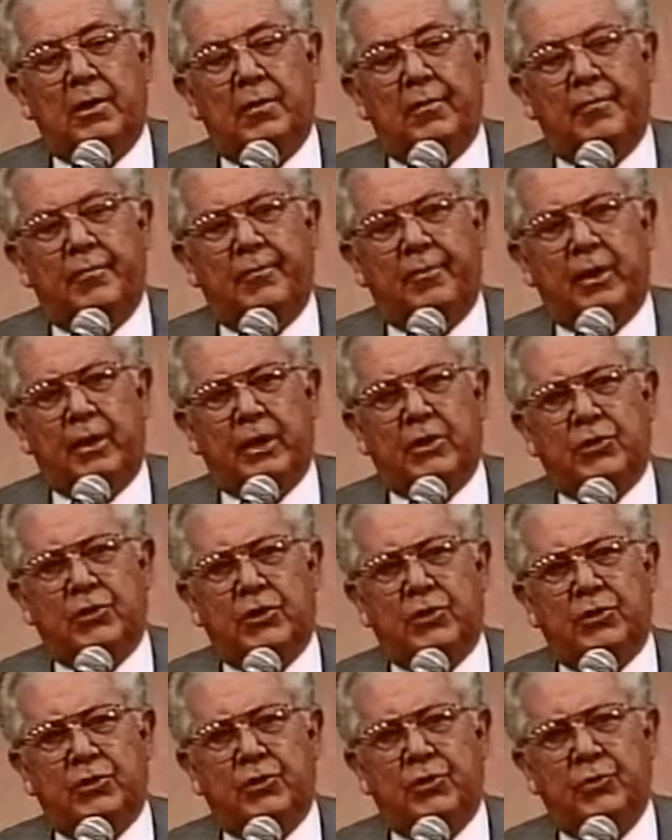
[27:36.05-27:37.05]
for
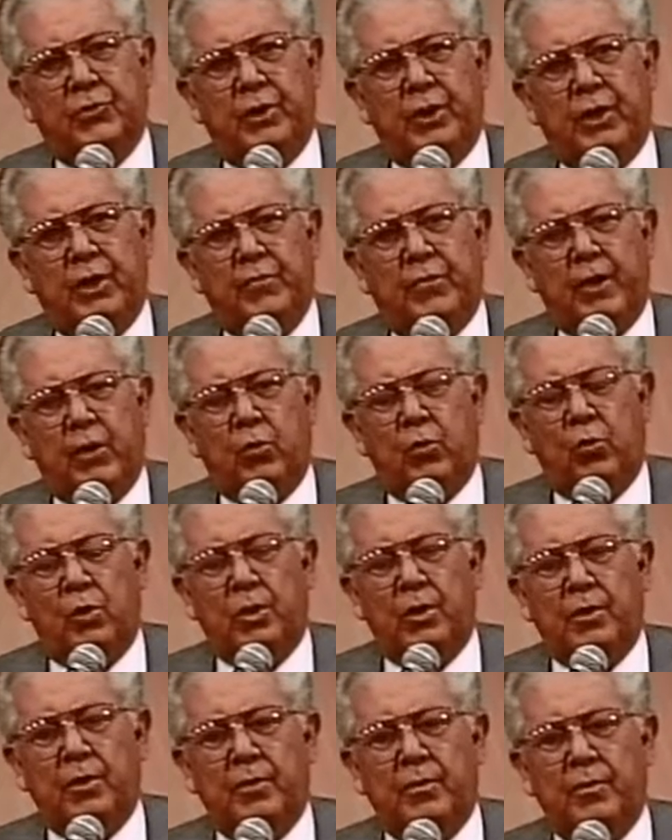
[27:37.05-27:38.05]
instance, to give a
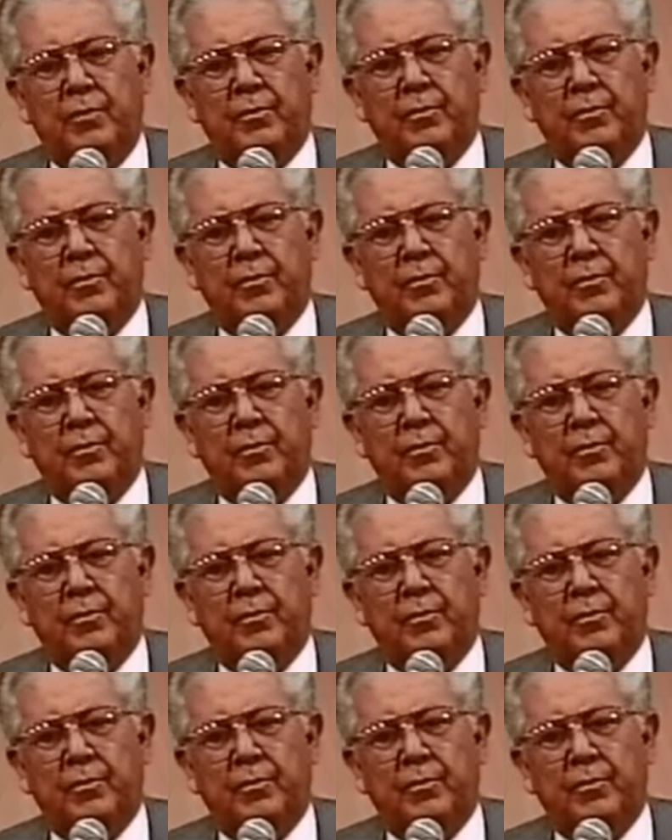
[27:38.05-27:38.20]
1%